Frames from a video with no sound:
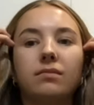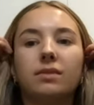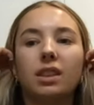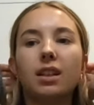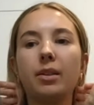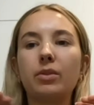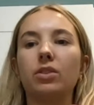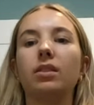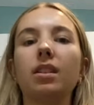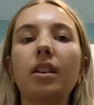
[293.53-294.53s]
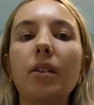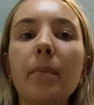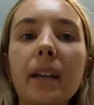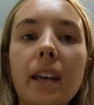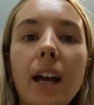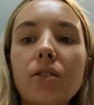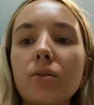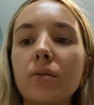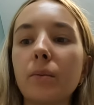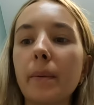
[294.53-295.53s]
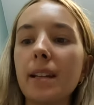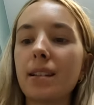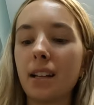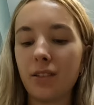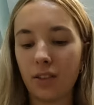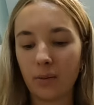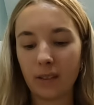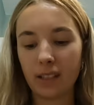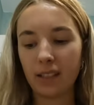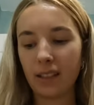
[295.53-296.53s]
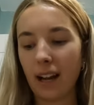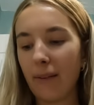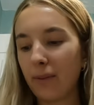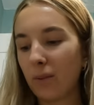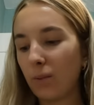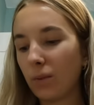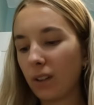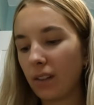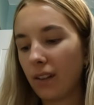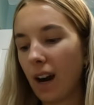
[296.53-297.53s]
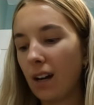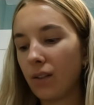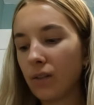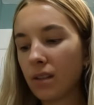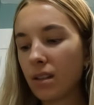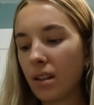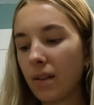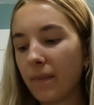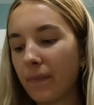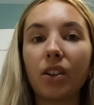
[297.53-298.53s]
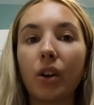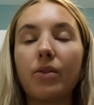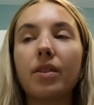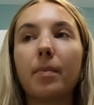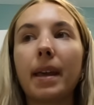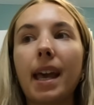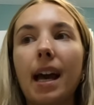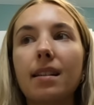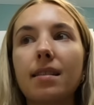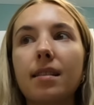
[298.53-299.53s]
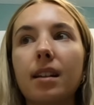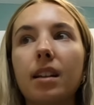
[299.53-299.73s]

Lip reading: tonight we're just going to go a bit casual. We basically just want to have a walk around. Go to Piazza